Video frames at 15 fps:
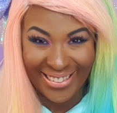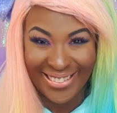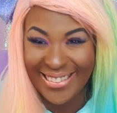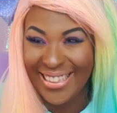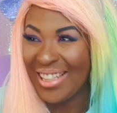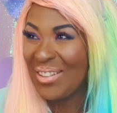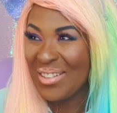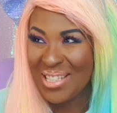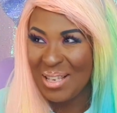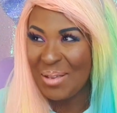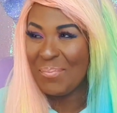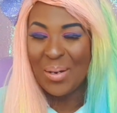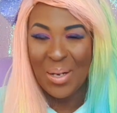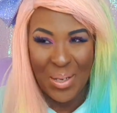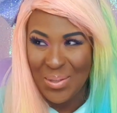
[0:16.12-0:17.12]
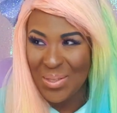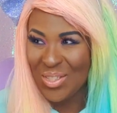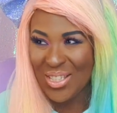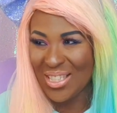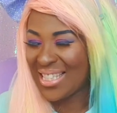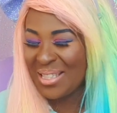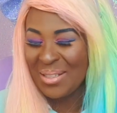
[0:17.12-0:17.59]
And also, balloons
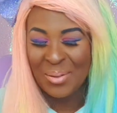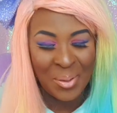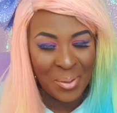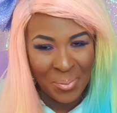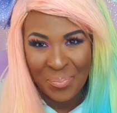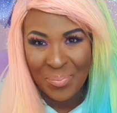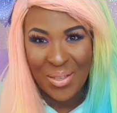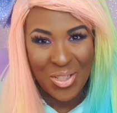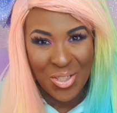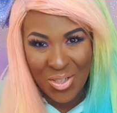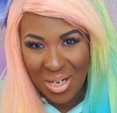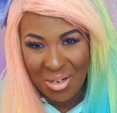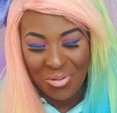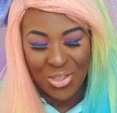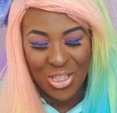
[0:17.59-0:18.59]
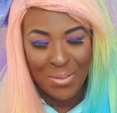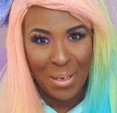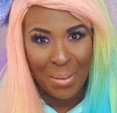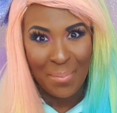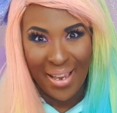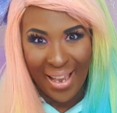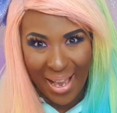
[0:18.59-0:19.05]
just, in general, just
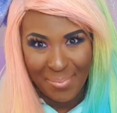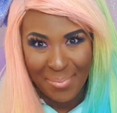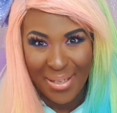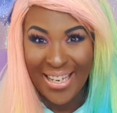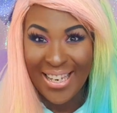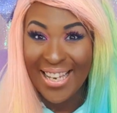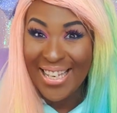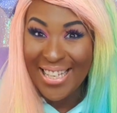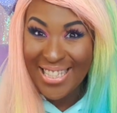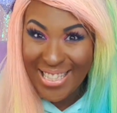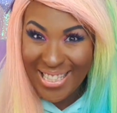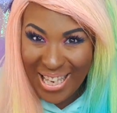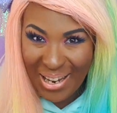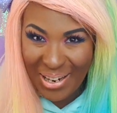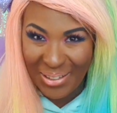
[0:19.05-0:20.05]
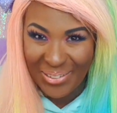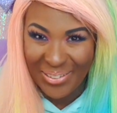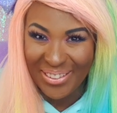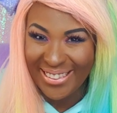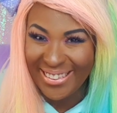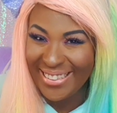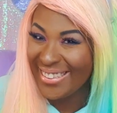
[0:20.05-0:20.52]
make me happy. So,
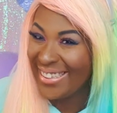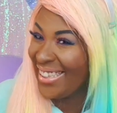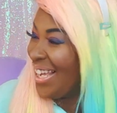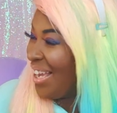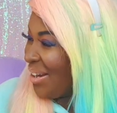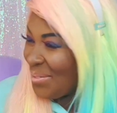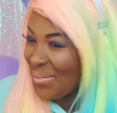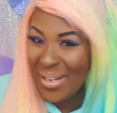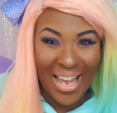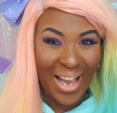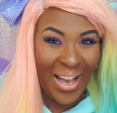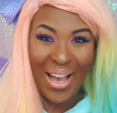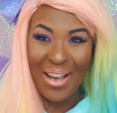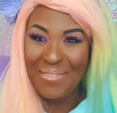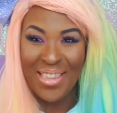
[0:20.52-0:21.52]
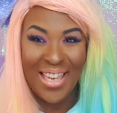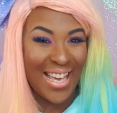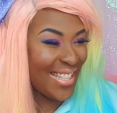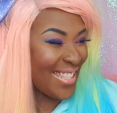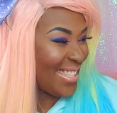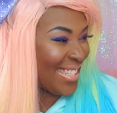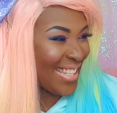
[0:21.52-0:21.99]
we now have
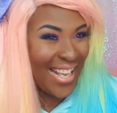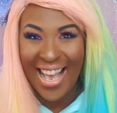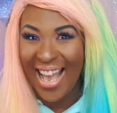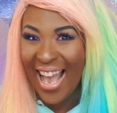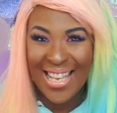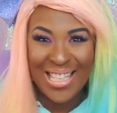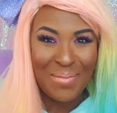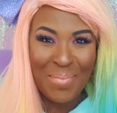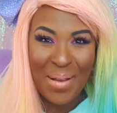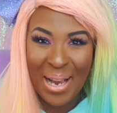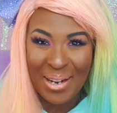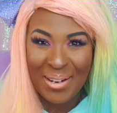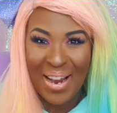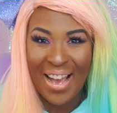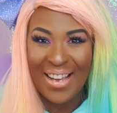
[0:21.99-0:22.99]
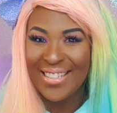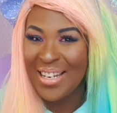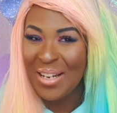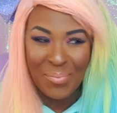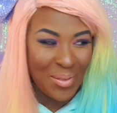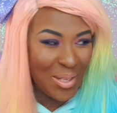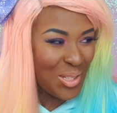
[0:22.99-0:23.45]
this as a background.
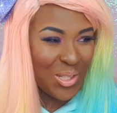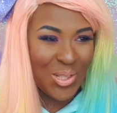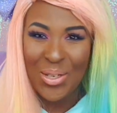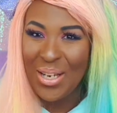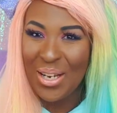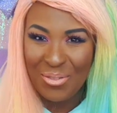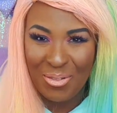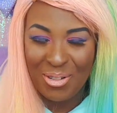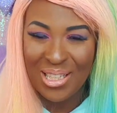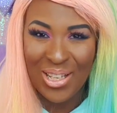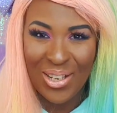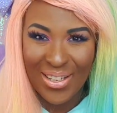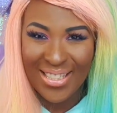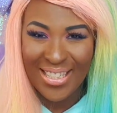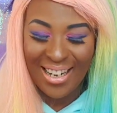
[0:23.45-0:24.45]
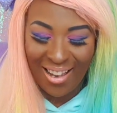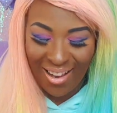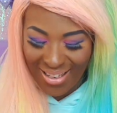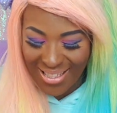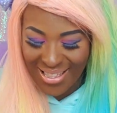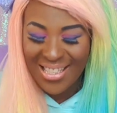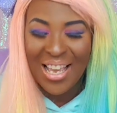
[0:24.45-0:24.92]
Enjoy it for as long as it
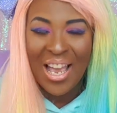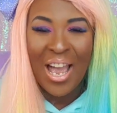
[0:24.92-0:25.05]
lasts.